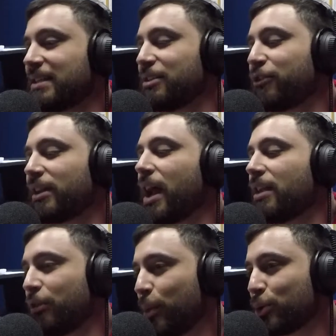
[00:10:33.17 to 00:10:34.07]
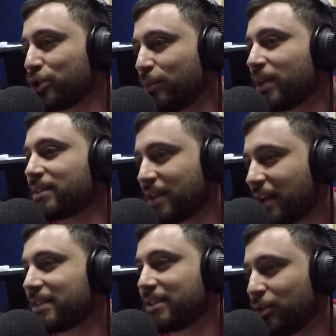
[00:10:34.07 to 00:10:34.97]
a different line of emotion, but it's
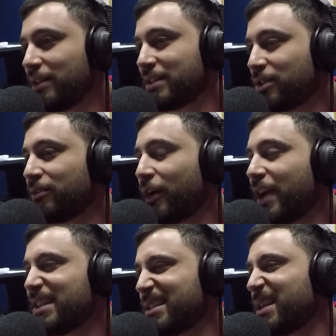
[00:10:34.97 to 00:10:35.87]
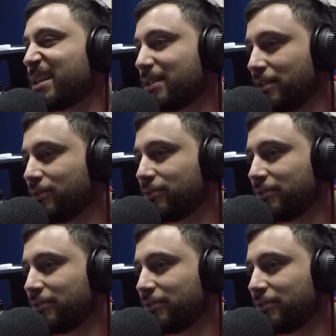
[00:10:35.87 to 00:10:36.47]
kind of still very instinctive.